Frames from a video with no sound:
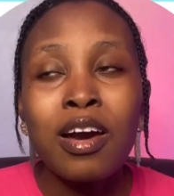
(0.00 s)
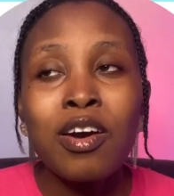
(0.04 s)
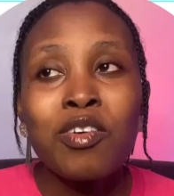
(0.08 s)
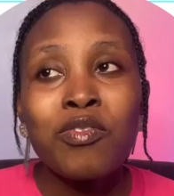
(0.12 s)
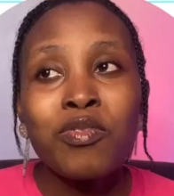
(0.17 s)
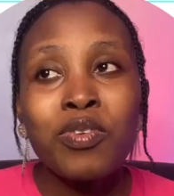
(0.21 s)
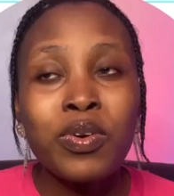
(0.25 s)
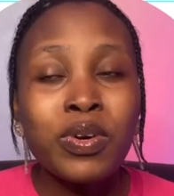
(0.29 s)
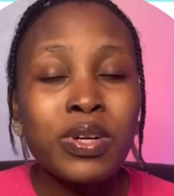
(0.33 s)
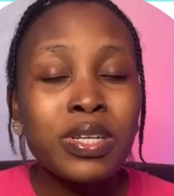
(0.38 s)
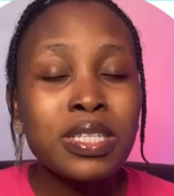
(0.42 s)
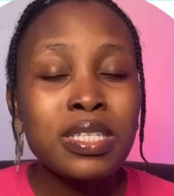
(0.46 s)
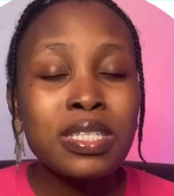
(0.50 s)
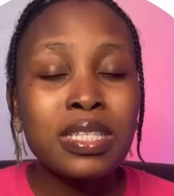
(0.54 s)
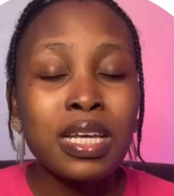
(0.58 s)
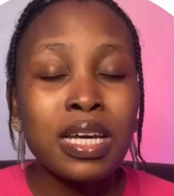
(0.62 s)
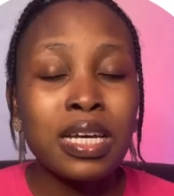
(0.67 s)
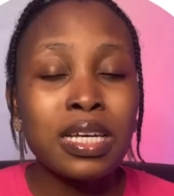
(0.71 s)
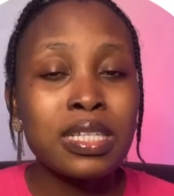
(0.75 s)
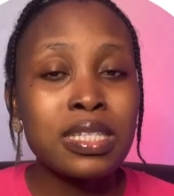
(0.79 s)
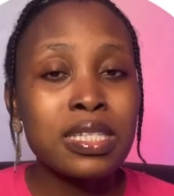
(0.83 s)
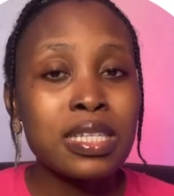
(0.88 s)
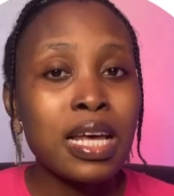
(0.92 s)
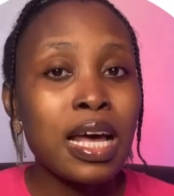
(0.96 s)
For
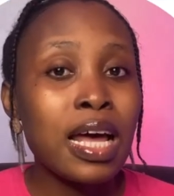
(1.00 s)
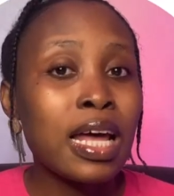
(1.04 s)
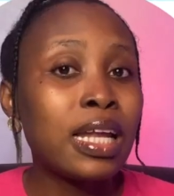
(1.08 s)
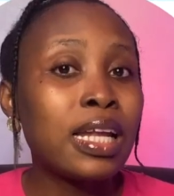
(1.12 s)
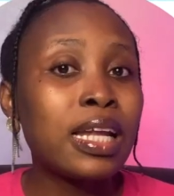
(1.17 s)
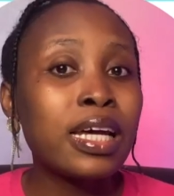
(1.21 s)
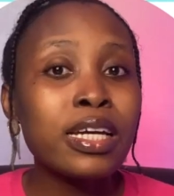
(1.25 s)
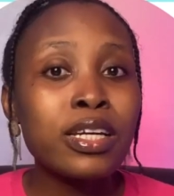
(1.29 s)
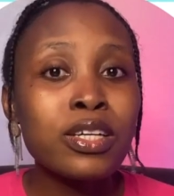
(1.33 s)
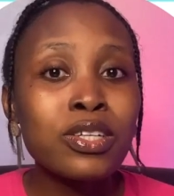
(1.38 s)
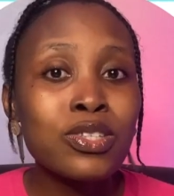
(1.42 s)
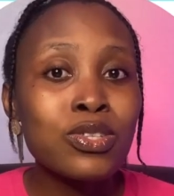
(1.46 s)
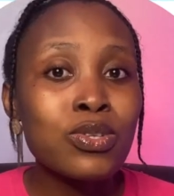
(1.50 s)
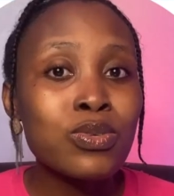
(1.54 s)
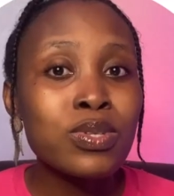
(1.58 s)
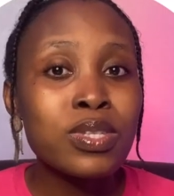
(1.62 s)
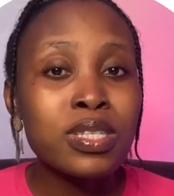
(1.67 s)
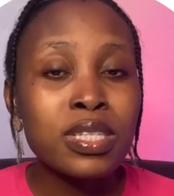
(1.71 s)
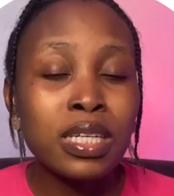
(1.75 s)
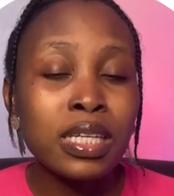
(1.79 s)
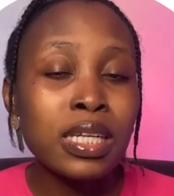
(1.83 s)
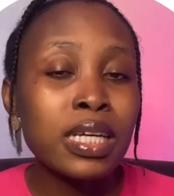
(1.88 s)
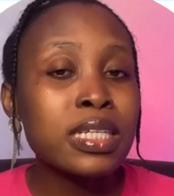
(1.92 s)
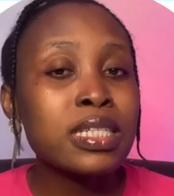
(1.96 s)
instance, I like to
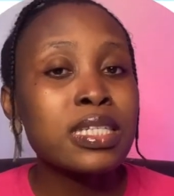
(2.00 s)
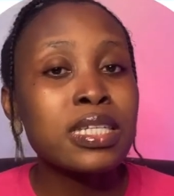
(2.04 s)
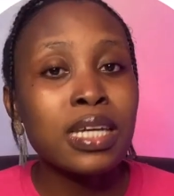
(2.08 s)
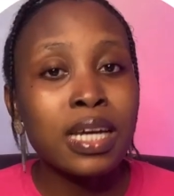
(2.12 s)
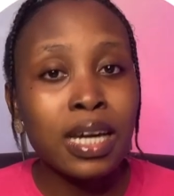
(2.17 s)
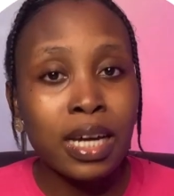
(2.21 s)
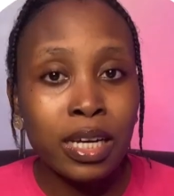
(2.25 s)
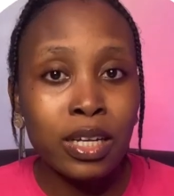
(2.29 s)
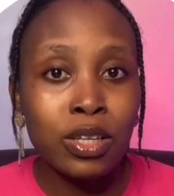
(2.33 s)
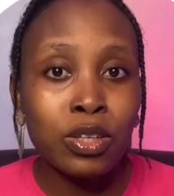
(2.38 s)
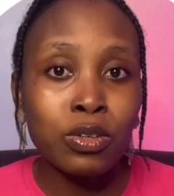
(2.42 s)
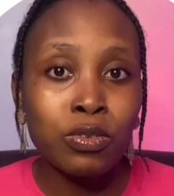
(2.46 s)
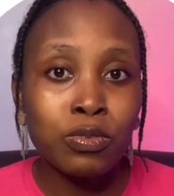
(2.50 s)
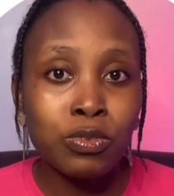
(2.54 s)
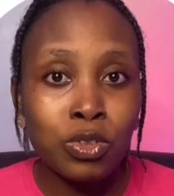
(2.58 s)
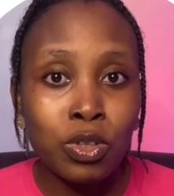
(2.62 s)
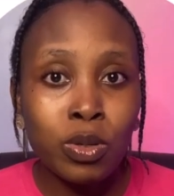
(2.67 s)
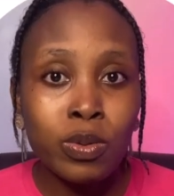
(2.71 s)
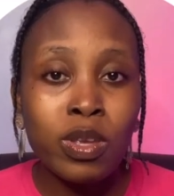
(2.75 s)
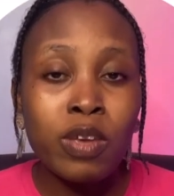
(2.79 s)
select the kind of jobs.